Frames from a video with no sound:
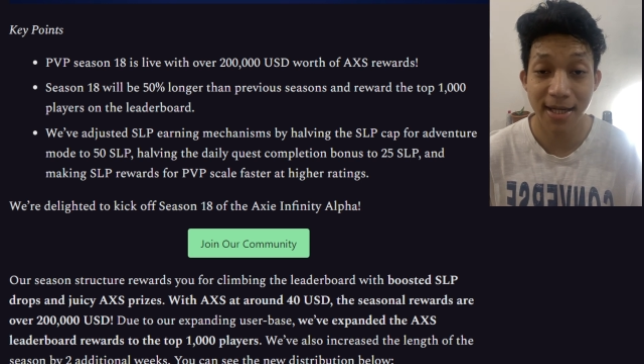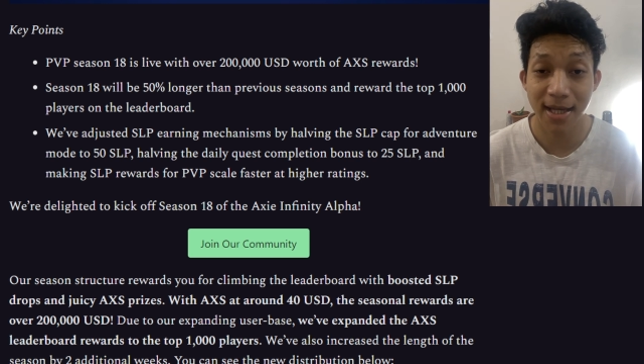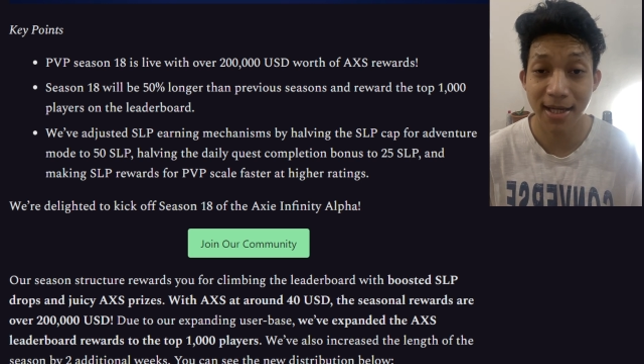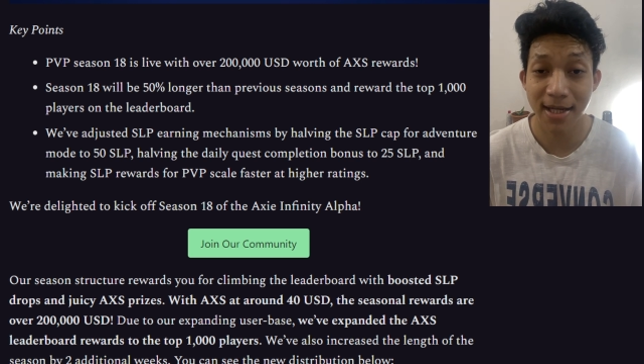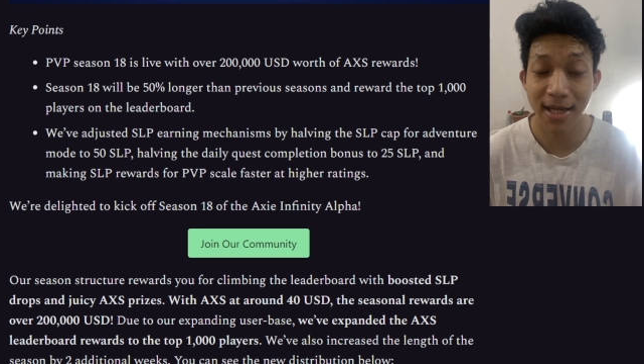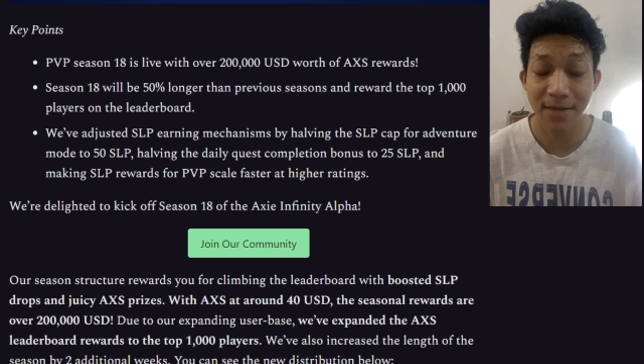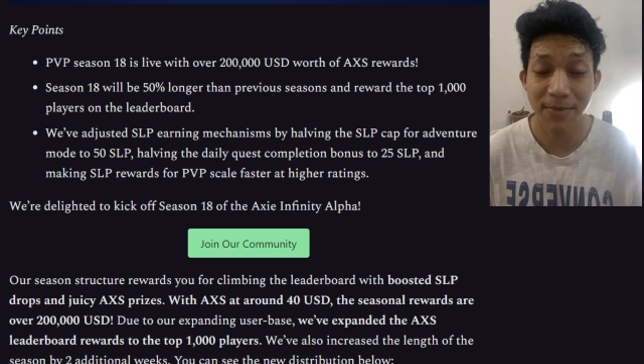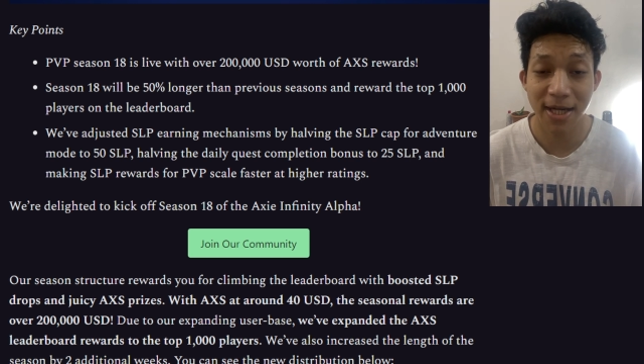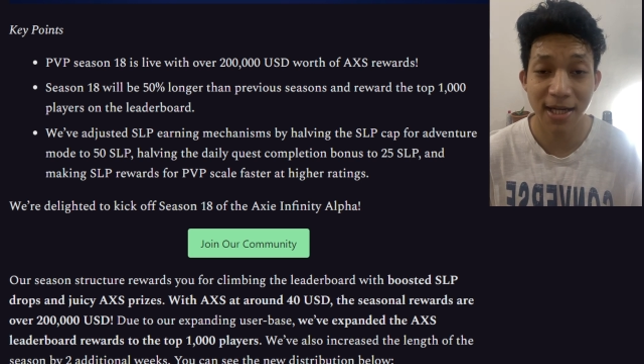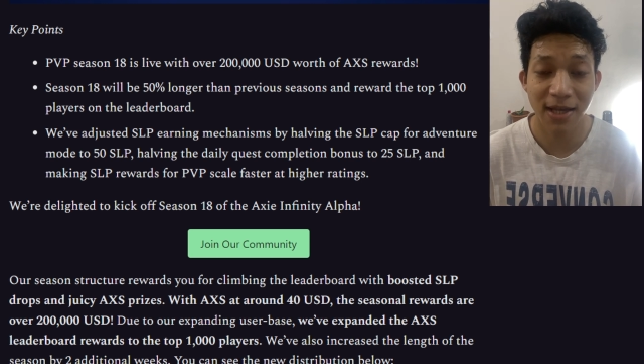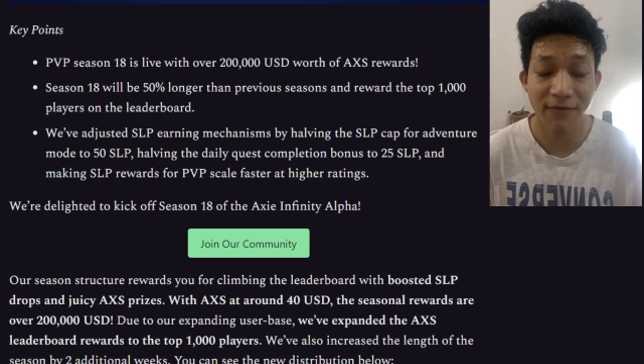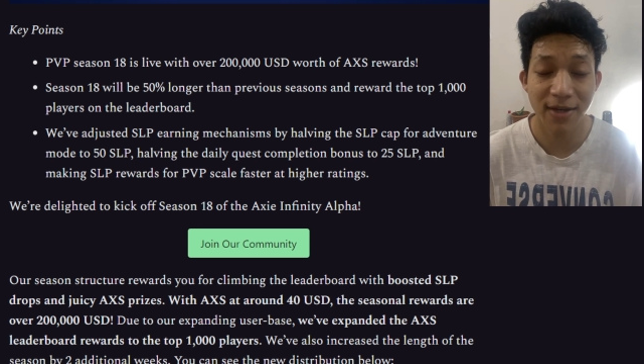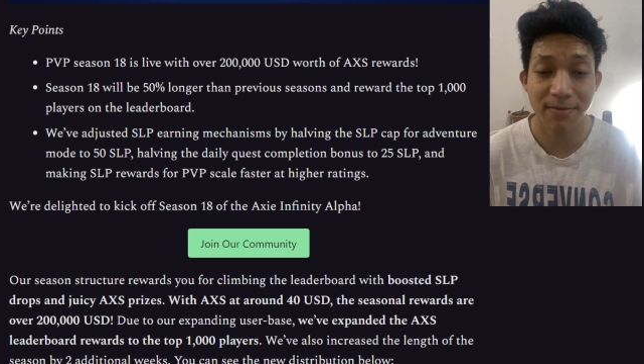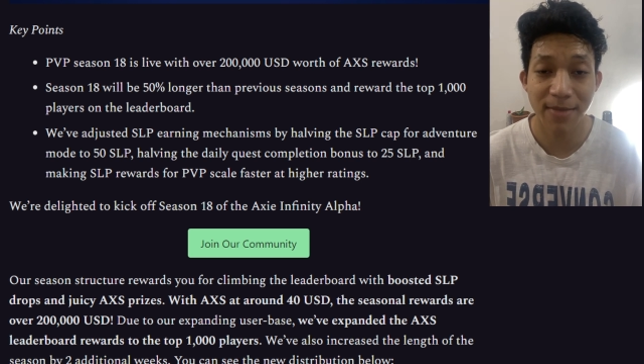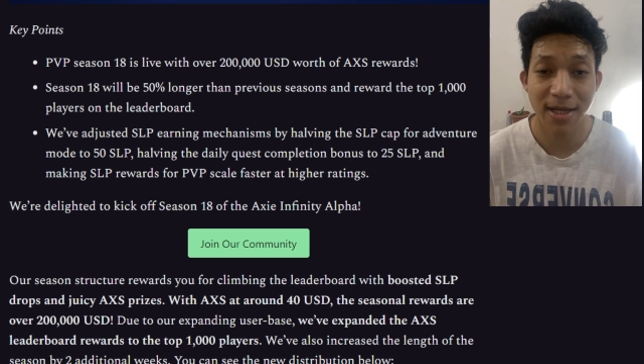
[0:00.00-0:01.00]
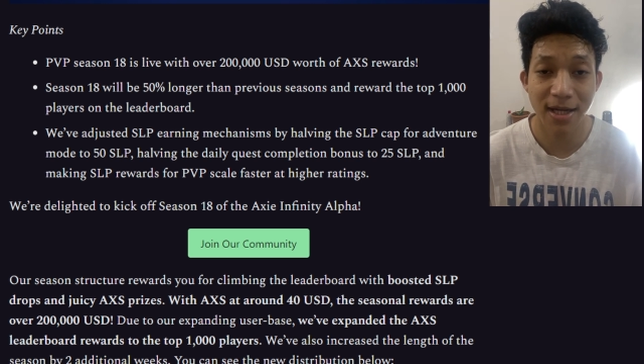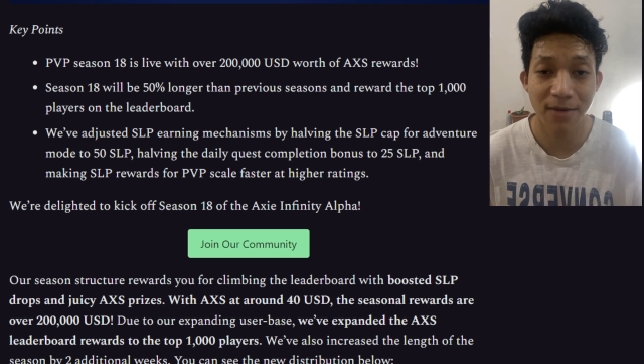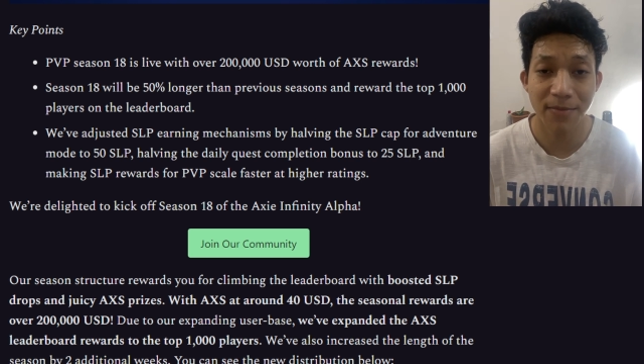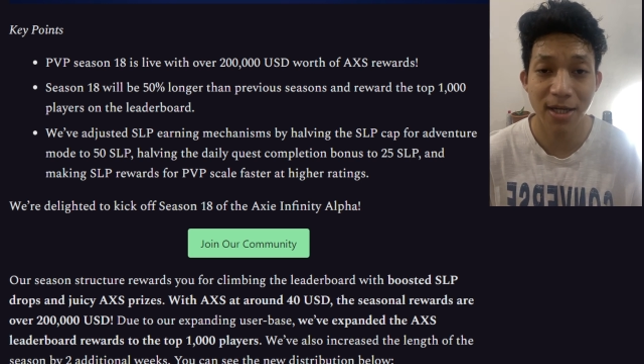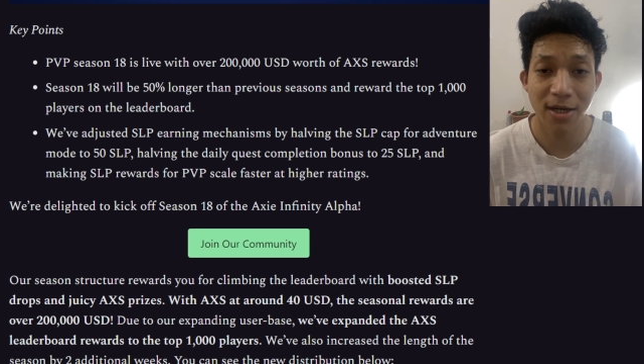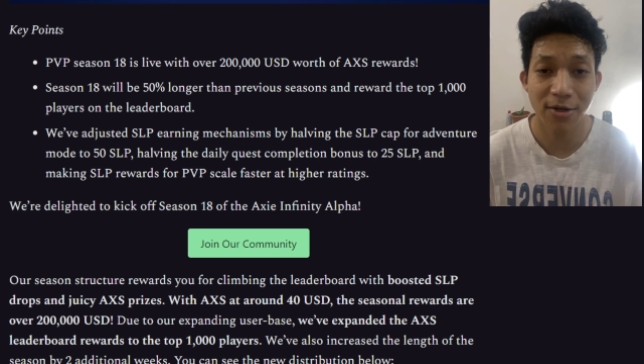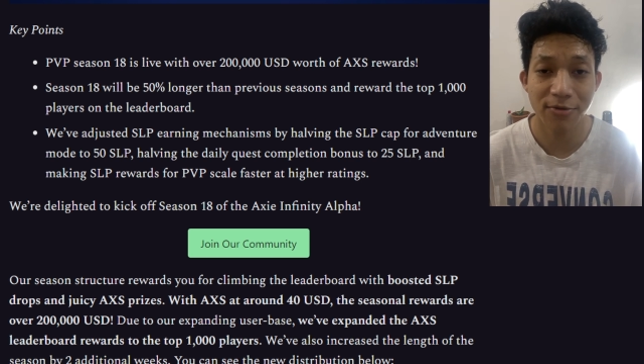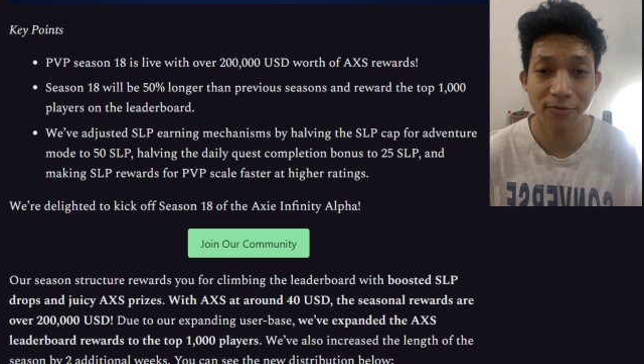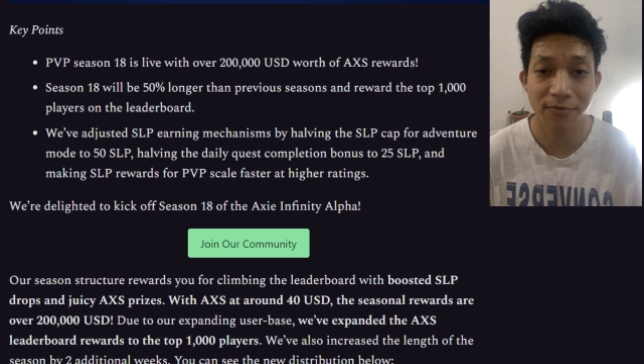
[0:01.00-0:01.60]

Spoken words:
I think they might even be coming out